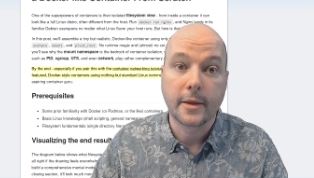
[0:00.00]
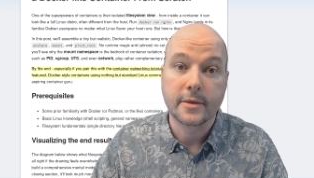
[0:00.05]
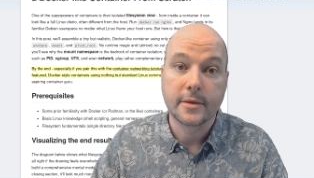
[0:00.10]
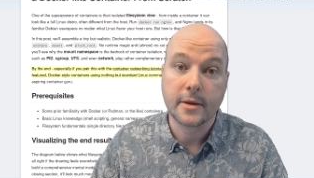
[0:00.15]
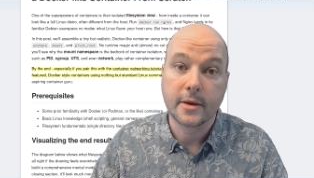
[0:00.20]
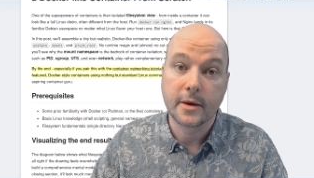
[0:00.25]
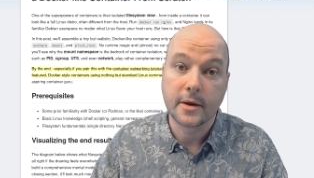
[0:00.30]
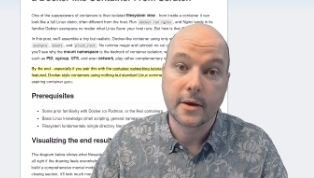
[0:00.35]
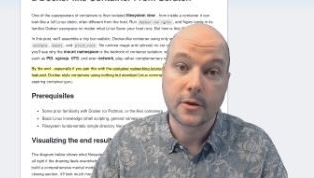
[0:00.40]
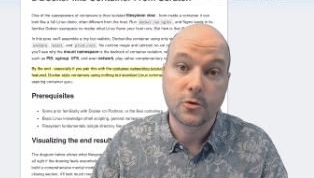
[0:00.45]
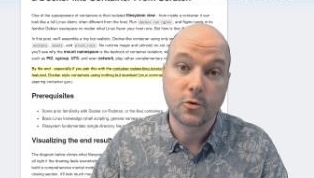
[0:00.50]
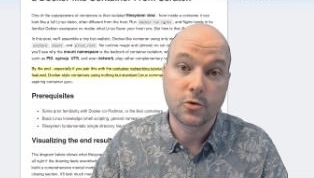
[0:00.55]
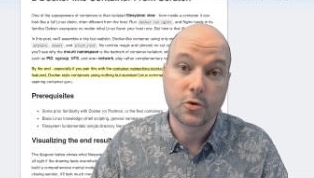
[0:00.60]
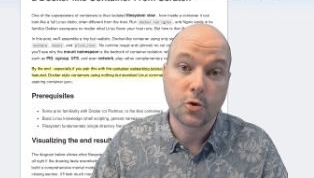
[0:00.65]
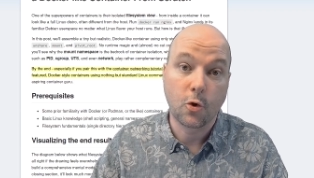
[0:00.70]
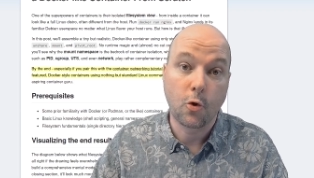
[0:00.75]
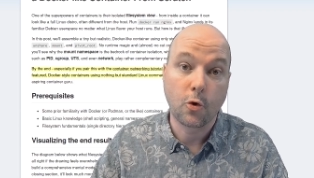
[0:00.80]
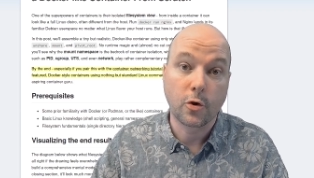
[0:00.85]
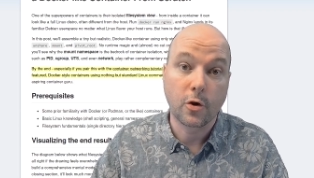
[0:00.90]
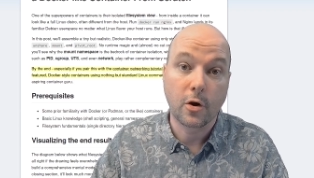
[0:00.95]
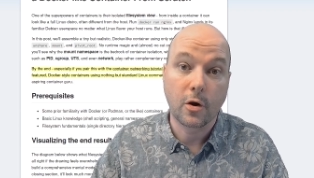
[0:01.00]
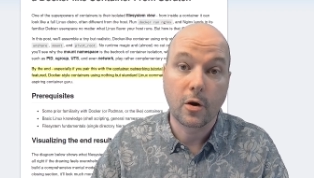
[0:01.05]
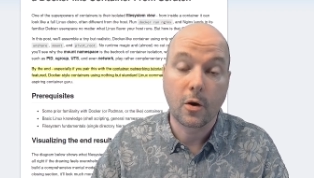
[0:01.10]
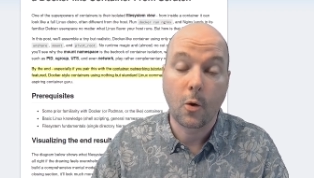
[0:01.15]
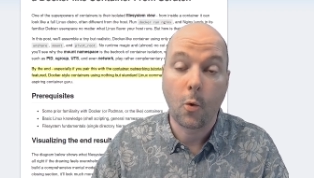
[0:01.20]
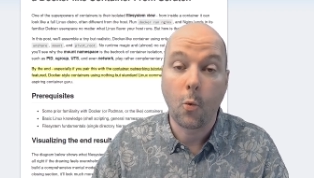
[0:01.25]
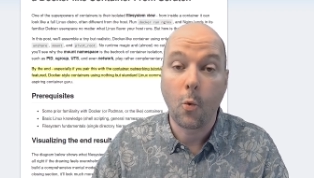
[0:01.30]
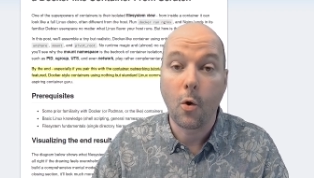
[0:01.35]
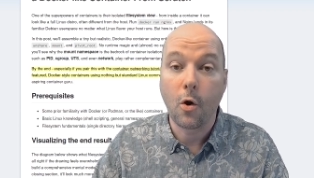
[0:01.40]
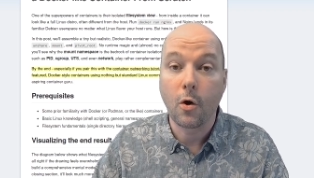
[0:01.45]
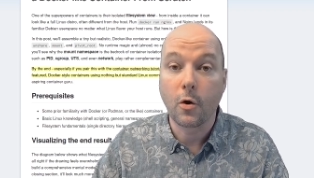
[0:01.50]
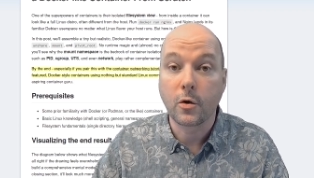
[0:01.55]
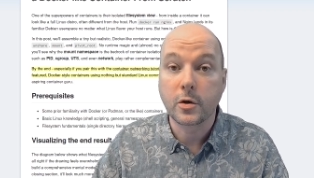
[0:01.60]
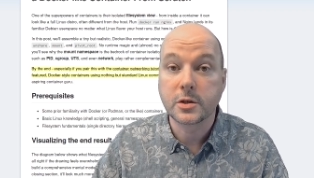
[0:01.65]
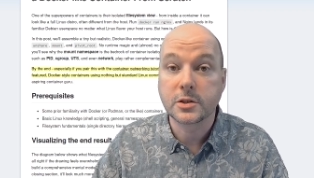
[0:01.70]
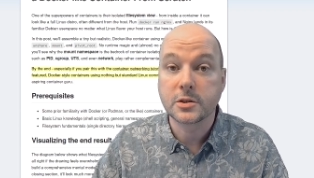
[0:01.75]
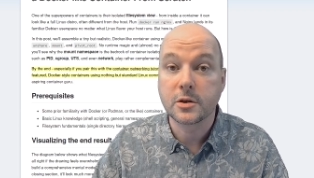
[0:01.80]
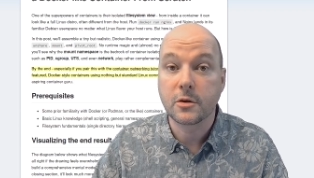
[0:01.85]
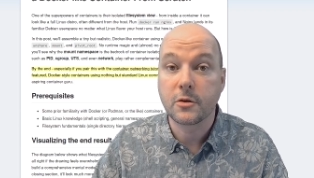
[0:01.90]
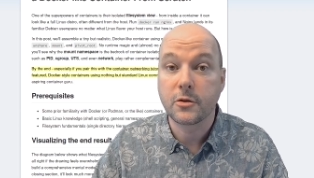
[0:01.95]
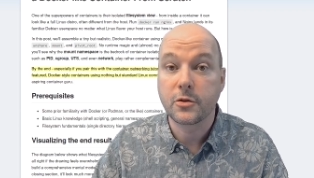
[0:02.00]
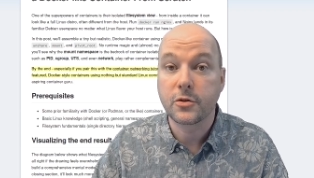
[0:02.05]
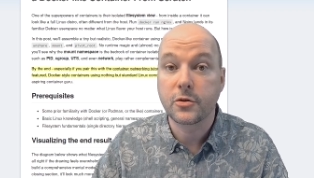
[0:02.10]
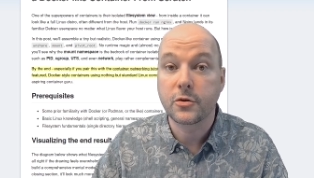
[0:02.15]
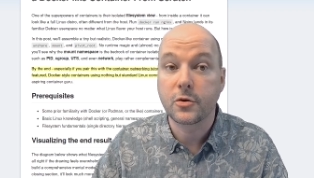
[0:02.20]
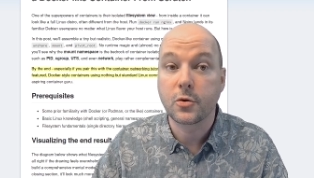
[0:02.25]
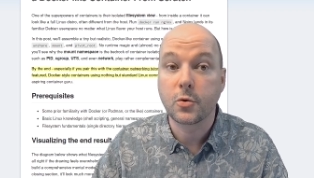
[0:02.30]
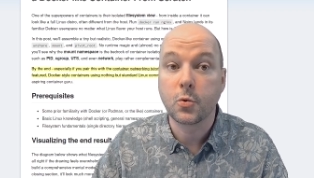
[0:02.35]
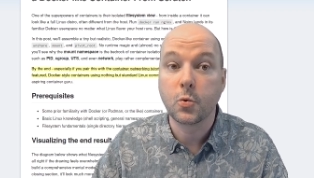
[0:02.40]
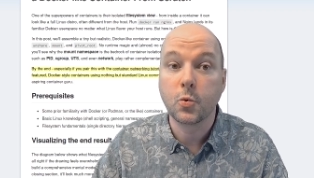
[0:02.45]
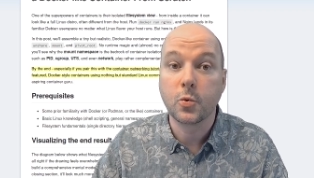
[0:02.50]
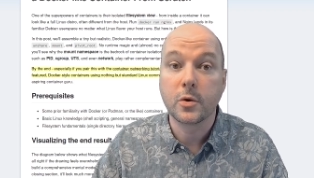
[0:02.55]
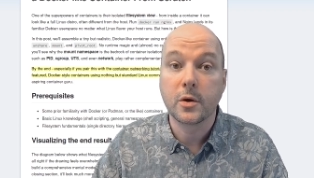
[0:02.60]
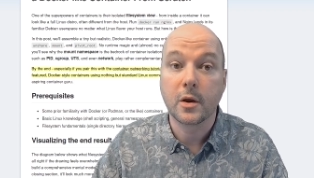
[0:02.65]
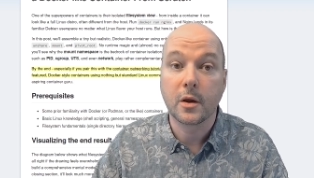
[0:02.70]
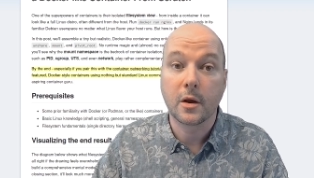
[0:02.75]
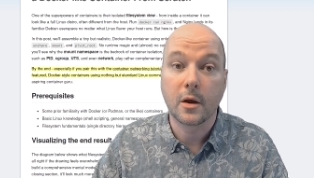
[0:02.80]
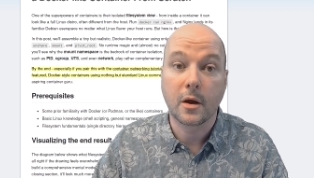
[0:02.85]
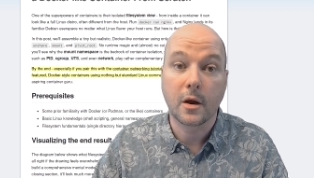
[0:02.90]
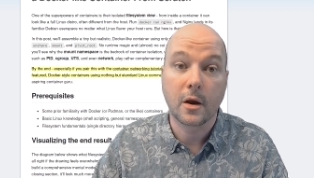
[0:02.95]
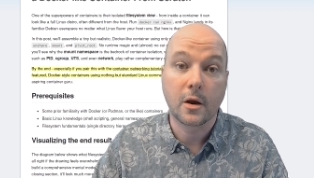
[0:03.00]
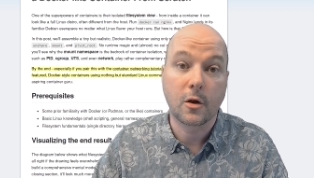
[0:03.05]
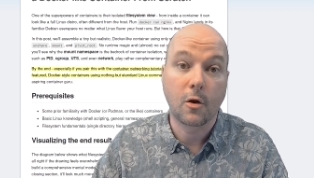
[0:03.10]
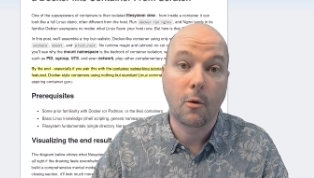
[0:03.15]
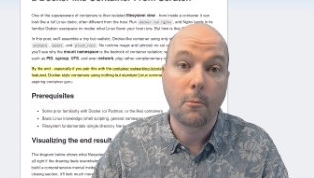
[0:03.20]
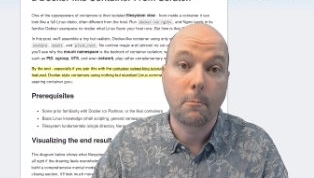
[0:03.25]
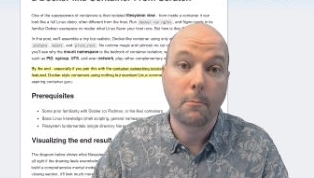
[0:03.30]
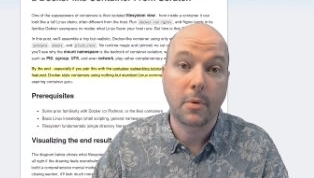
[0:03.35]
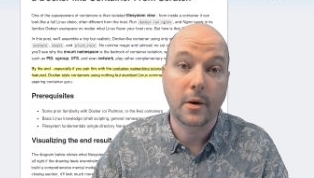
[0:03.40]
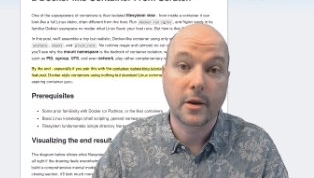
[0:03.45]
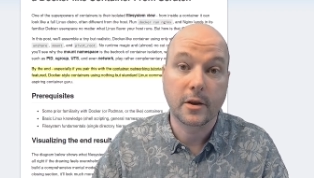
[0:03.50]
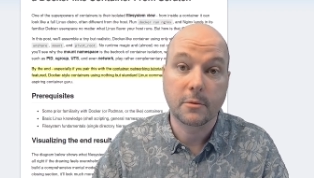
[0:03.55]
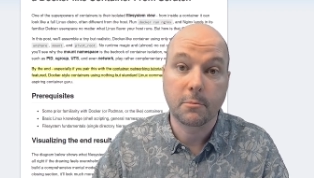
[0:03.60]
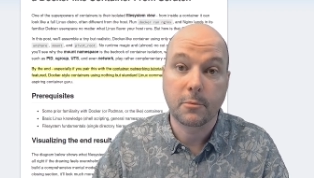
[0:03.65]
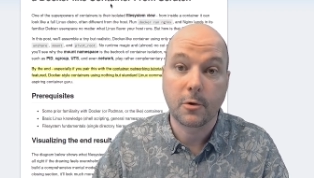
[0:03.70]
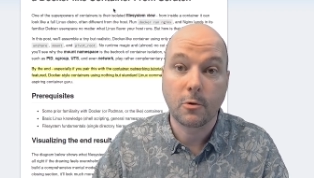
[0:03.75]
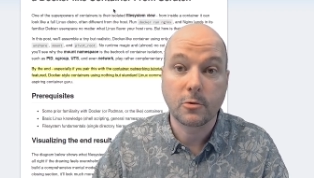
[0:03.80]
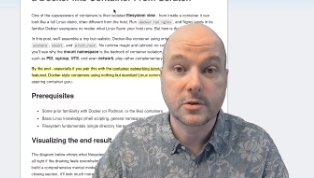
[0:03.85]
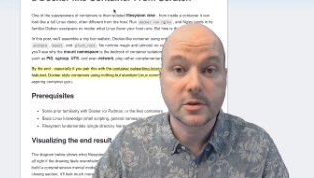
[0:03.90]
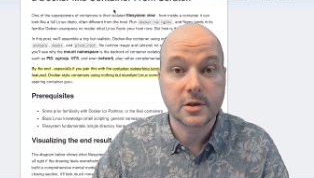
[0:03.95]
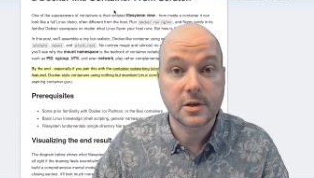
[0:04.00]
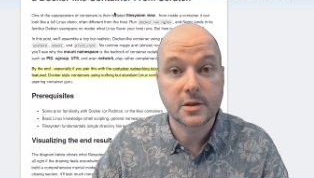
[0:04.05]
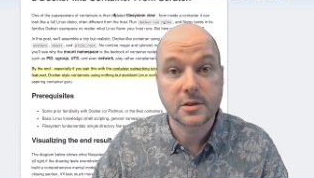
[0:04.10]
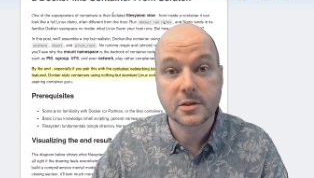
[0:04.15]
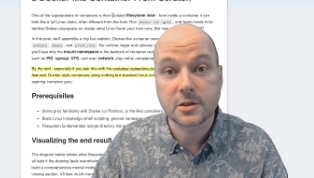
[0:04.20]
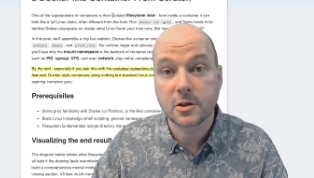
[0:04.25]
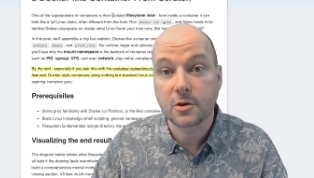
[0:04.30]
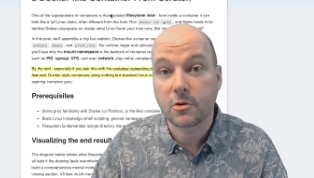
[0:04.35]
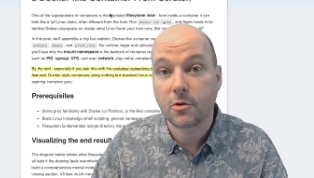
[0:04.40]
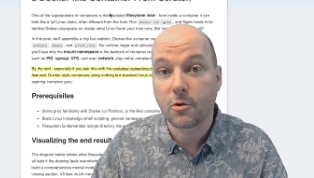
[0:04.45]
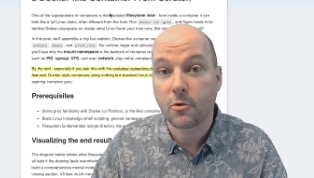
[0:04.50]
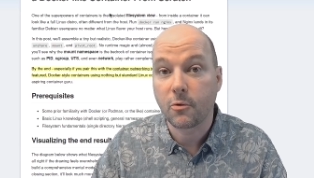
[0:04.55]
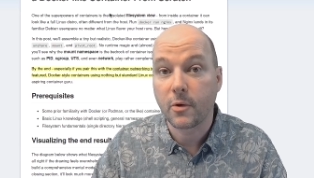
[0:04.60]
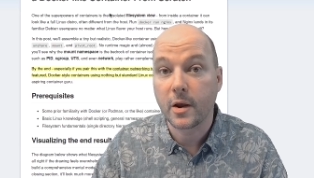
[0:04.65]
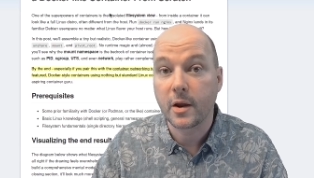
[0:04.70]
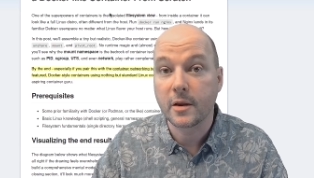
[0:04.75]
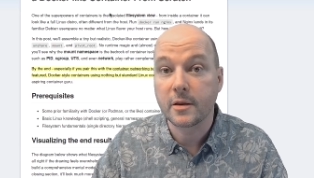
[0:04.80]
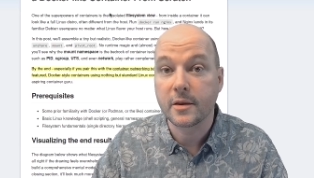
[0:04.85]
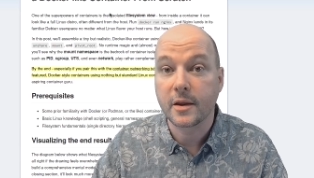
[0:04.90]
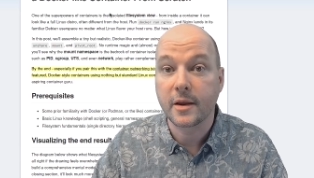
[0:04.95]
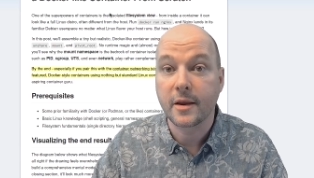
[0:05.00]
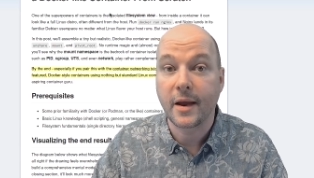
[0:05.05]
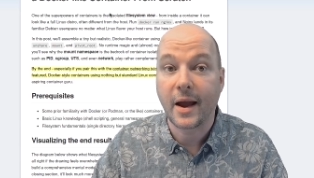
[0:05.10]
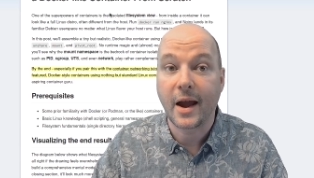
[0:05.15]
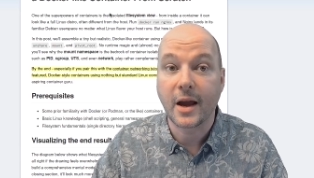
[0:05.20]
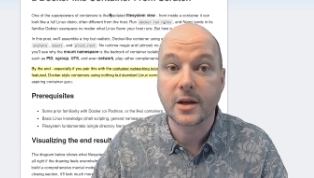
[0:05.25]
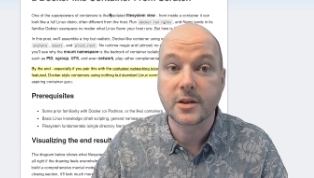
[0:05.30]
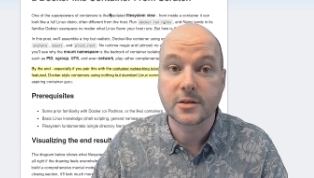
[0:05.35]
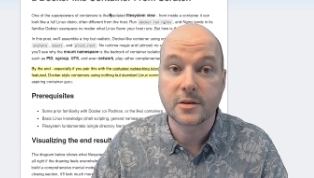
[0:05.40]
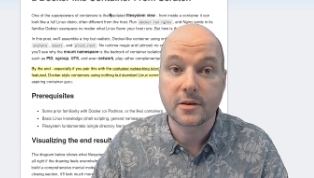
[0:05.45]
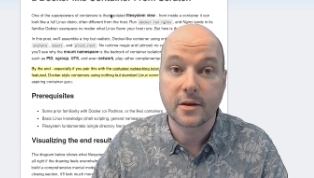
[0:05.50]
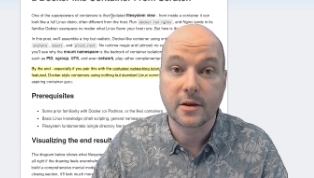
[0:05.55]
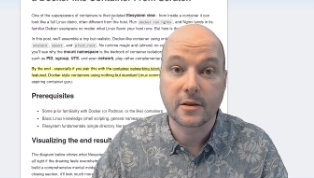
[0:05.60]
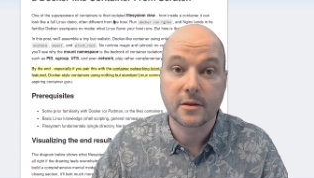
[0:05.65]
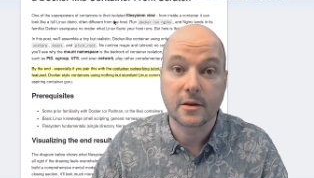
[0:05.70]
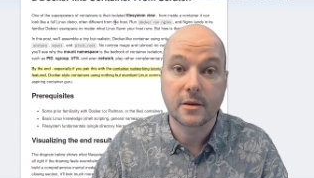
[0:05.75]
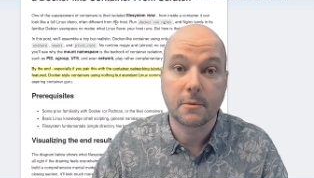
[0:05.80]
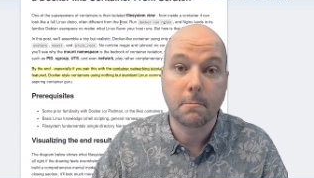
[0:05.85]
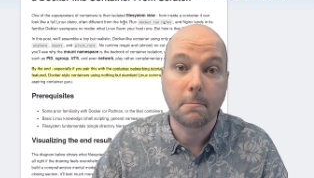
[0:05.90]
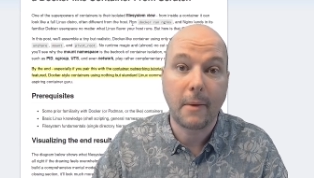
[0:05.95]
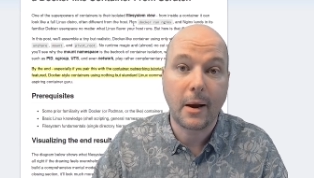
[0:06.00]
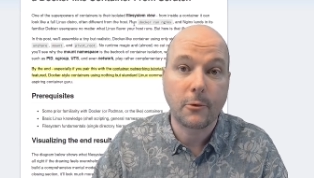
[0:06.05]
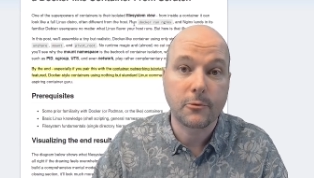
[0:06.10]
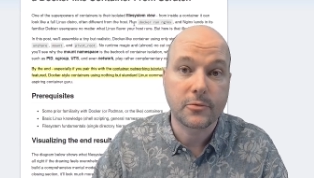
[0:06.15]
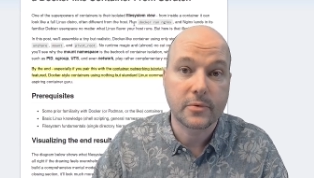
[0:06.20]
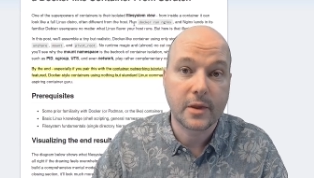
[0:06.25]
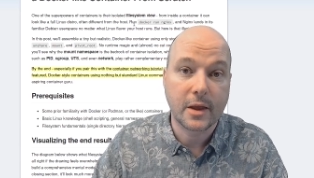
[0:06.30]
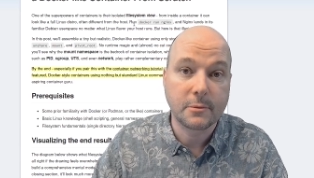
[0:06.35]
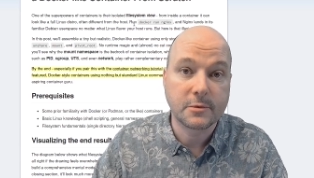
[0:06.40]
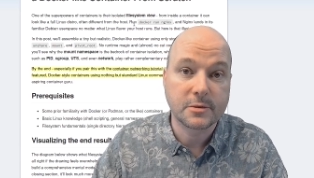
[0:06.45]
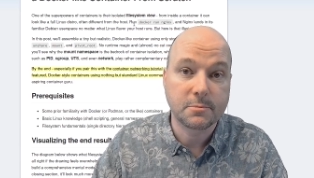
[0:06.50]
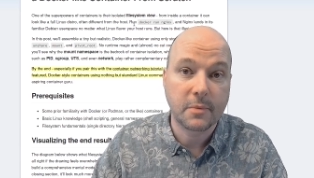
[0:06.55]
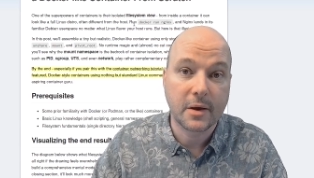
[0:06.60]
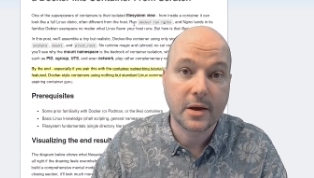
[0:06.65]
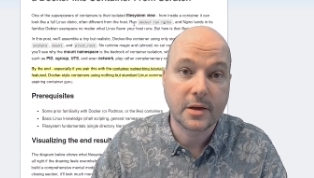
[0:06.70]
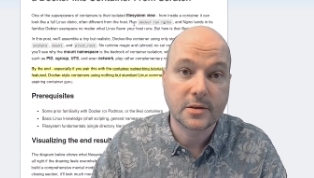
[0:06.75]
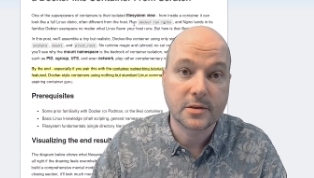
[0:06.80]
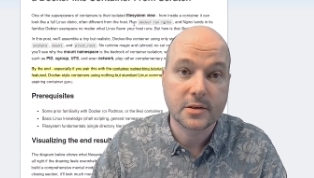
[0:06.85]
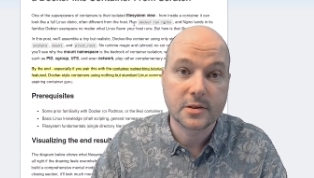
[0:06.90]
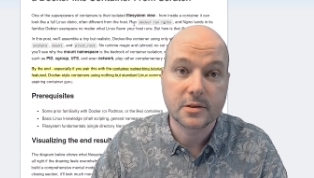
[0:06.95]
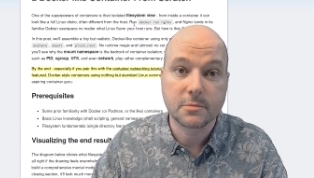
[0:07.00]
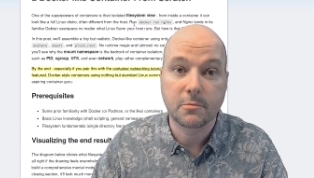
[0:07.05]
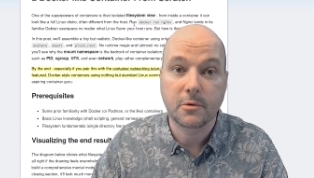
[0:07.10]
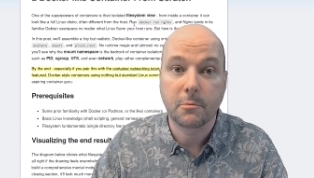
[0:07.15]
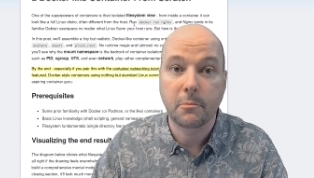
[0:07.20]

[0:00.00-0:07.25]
The tutorial walks through the complete process, creating isolated mount namespaces,